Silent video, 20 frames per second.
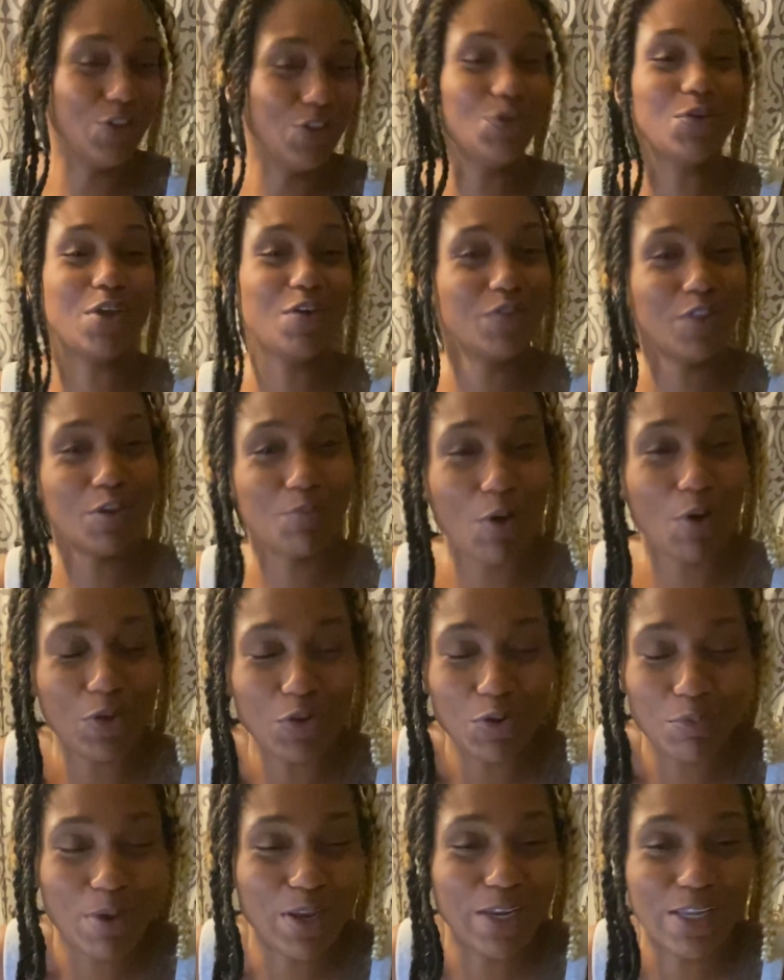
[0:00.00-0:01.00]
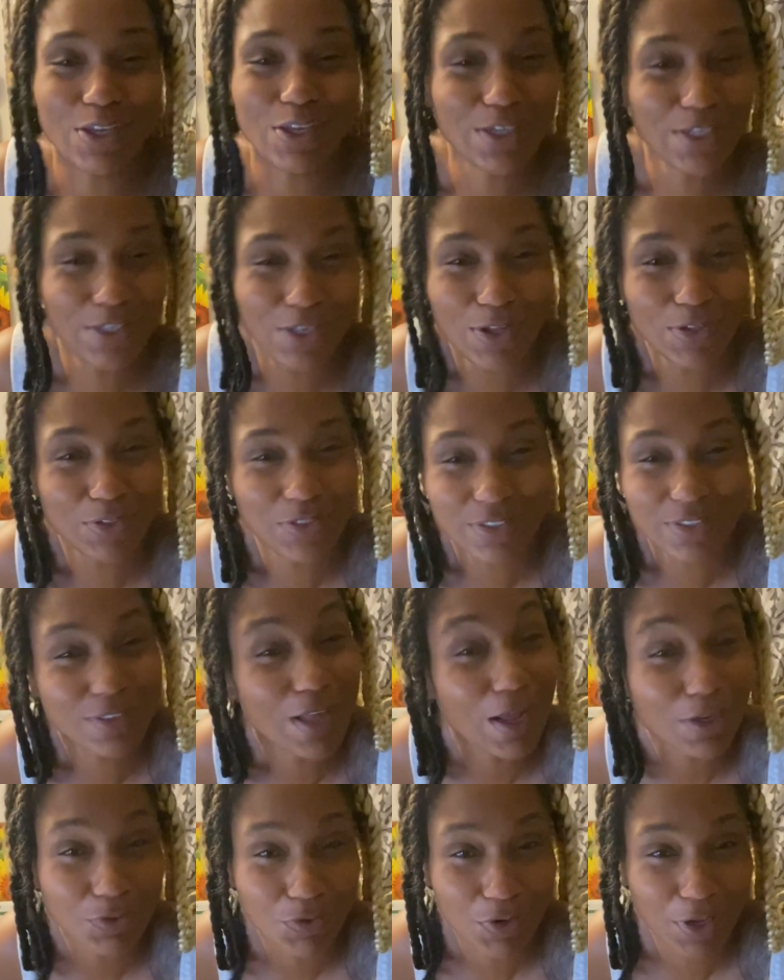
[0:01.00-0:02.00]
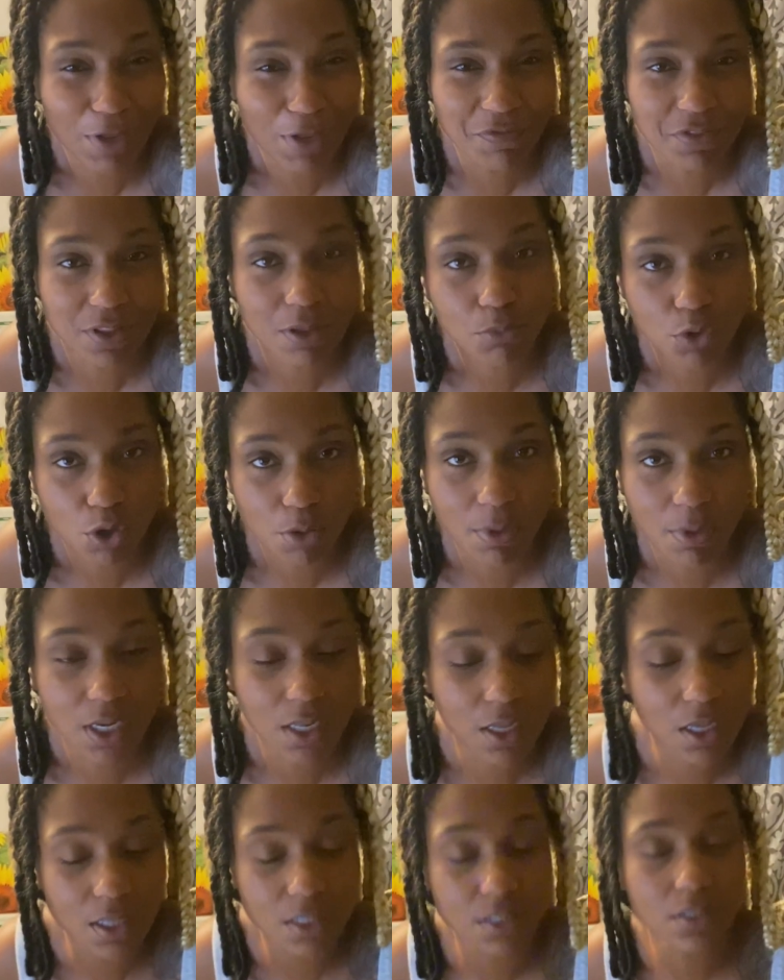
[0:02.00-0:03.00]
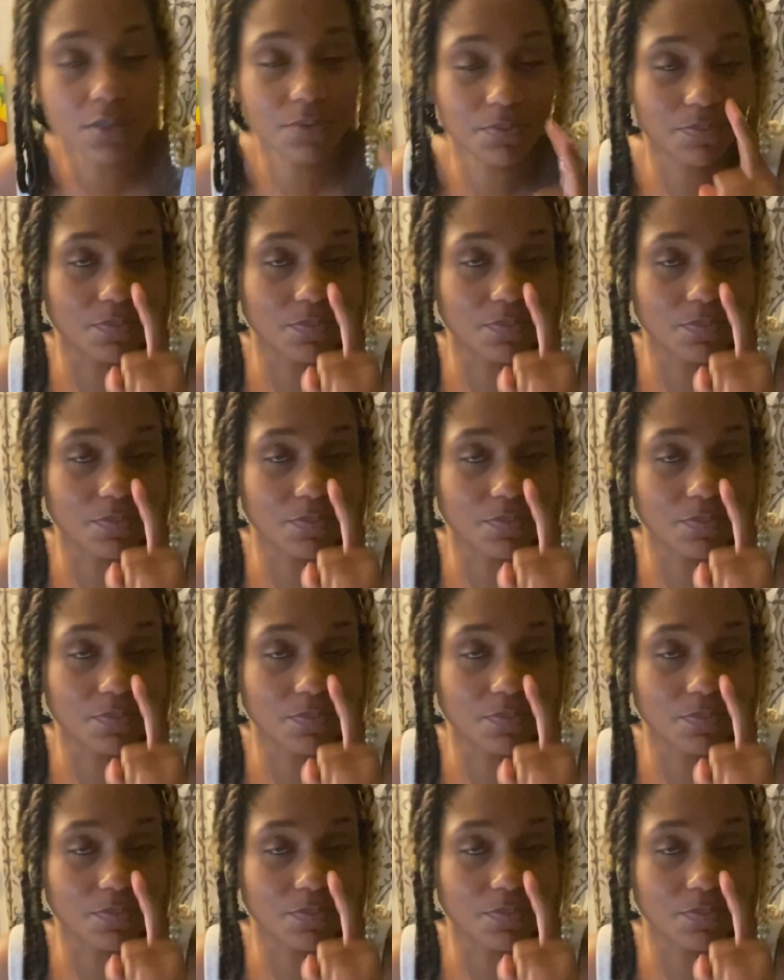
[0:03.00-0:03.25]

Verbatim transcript: you giving them all your money. You need to go to the doctor and give them your money because